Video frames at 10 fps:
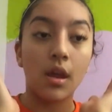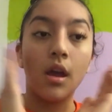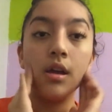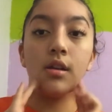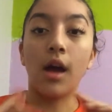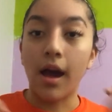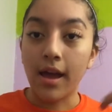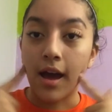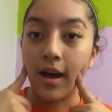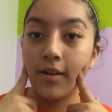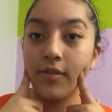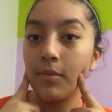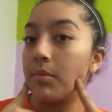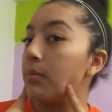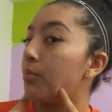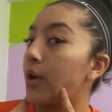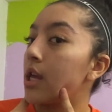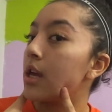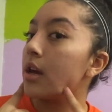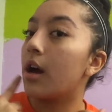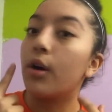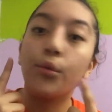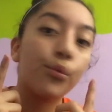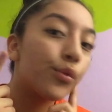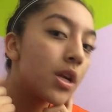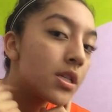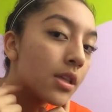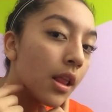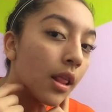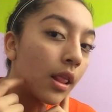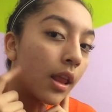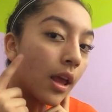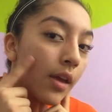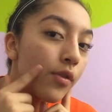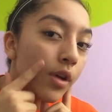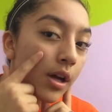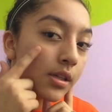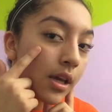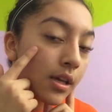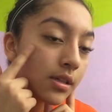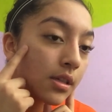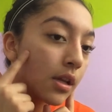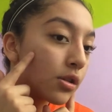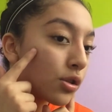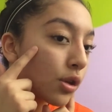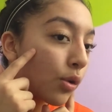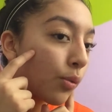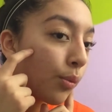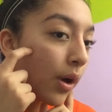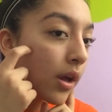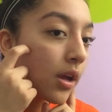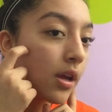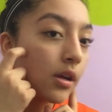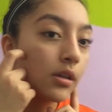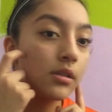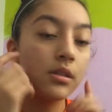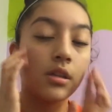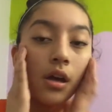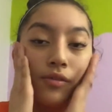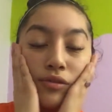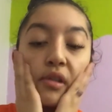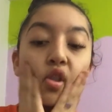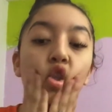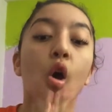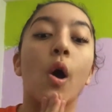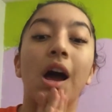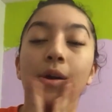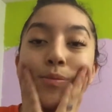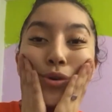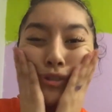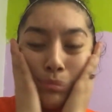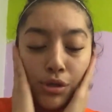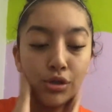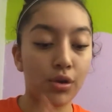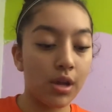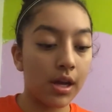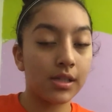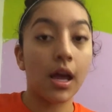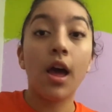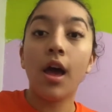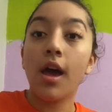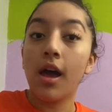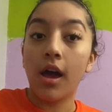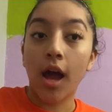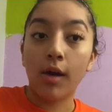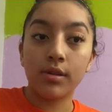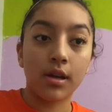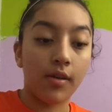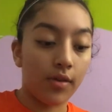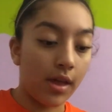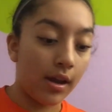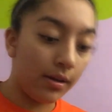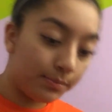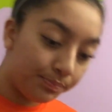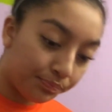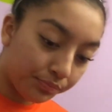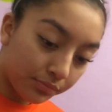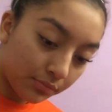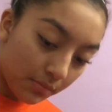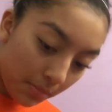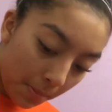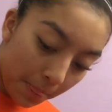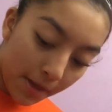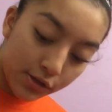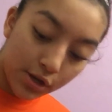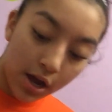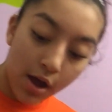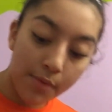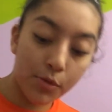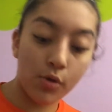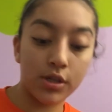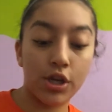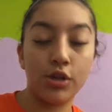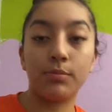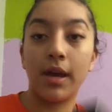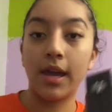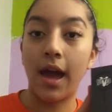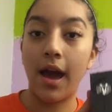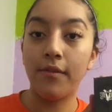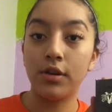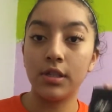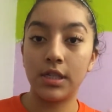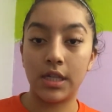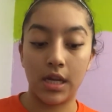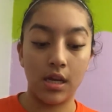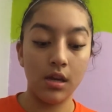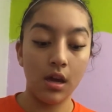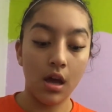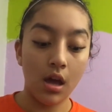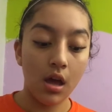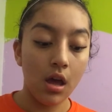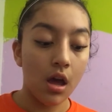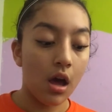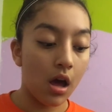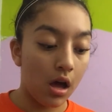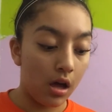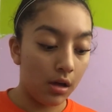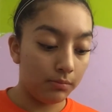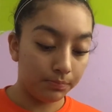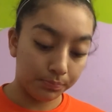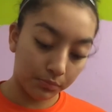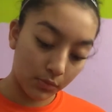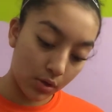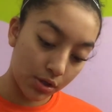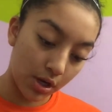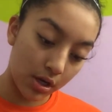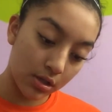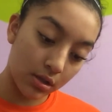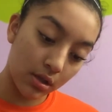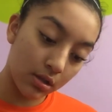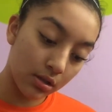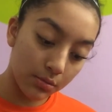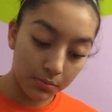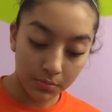And I have been breaking out recently. If you guys can't see that, it's just like right here and stuff. So I will be showing you guys how to cover that up. So now I'm going to use my Kat Von D. What shade is this?